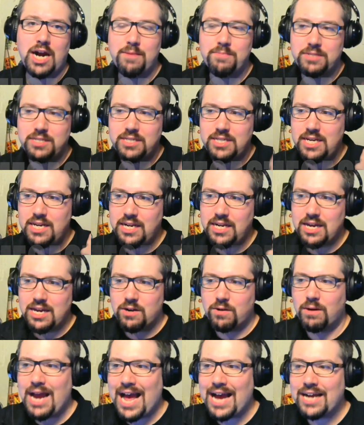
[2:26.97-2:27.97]
I'm seeing
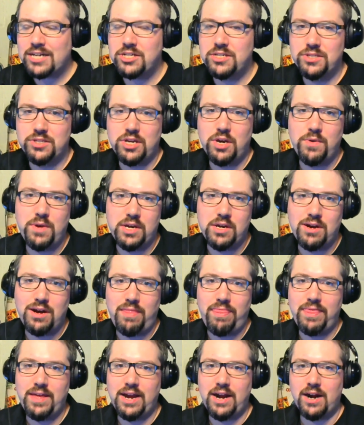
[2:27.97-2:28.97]
interactions going
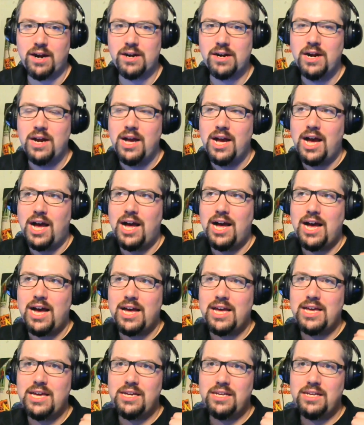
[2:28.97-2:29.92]
on there uh,